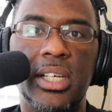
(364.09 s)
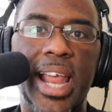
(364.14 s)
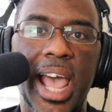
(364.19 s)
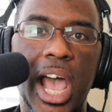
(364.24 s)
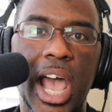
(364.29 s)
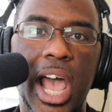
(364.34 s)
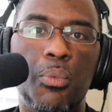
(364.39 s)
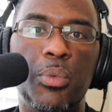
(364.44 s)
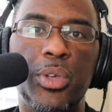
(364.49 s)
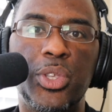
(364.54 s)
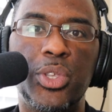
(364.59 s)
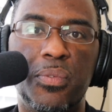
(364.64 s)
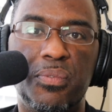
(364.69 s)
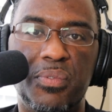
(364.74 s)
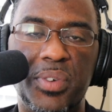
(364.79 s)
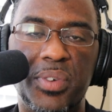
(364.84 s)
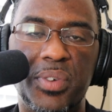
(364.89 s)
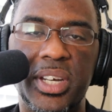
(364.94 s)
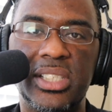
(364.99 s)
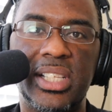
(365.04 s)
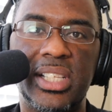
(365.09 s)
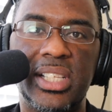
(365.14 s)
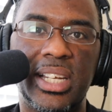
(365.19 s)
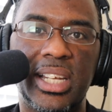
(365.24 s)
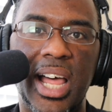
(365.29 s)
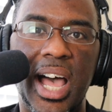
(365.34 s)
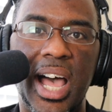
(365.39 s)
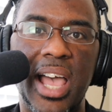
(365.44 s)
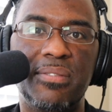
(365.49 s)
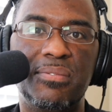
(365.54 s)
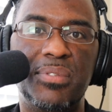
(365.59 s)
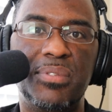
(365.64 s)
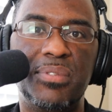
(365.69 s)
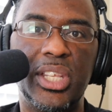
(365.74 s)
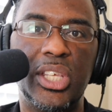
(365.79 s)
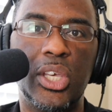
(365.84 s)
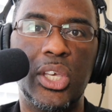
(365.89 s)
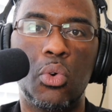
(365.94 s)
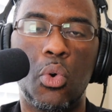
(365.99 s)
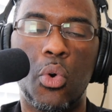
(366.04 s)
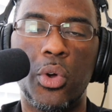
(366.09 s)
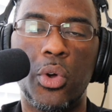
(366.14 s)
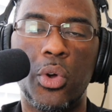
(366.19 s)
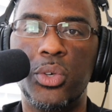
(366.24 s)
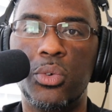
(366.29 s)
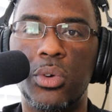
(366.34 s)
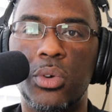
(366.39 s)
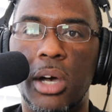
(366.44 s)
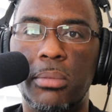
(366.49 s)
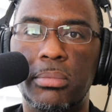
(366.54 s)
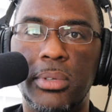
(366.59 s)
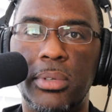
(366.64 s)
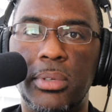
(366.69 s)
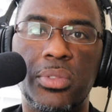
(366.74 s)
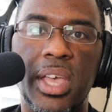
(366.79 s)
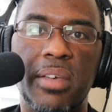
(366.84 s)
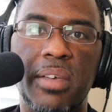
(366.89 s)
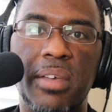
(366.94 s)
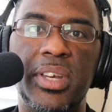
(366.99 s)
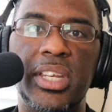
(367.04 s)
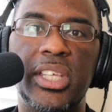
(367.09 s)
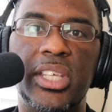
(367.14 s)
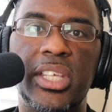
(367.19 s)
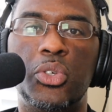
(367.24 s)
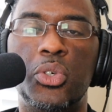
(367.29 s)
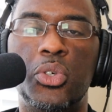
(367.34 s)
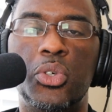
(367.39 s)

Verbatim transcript: now when you finish that live video or you upload that video,